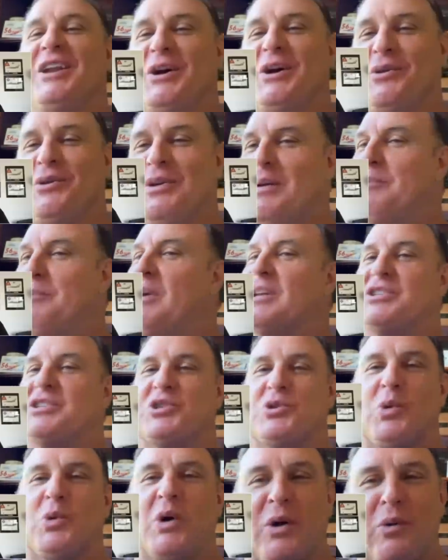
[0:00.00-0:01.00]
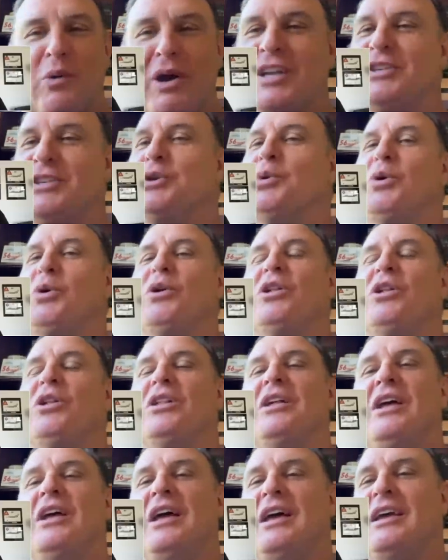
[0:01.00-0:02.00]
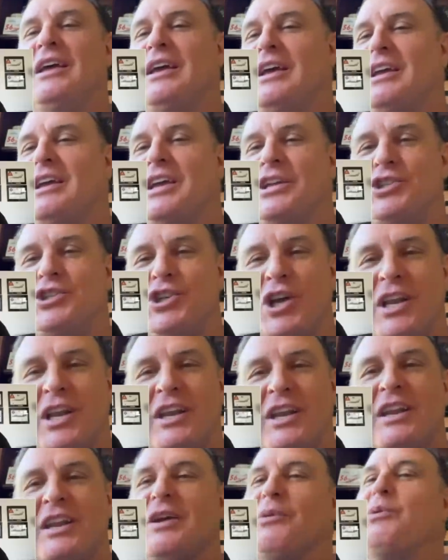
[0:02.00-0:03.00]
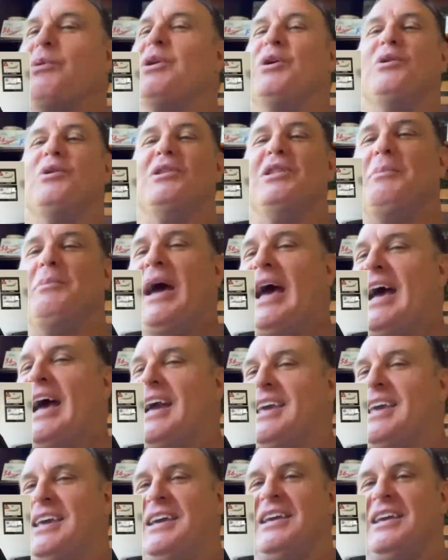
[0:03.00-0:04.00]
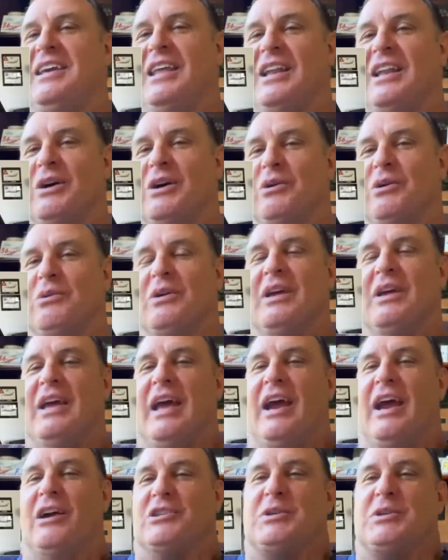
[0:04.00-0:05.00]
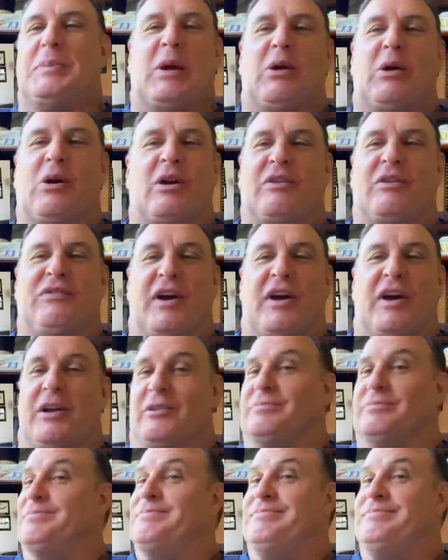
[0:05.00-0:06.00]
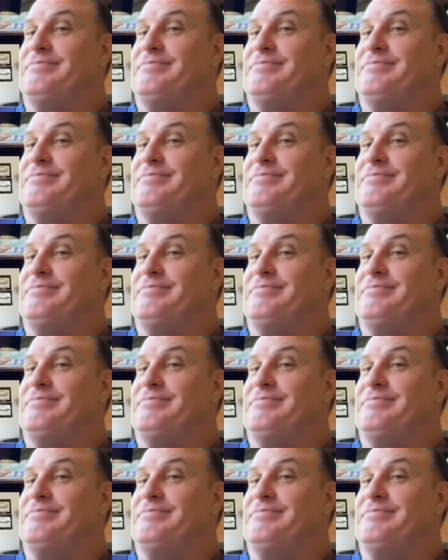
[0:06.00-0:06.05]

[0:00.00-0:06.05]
you know, but a swing wing, dual engine, RIO in the back, you know, air superiority fighter,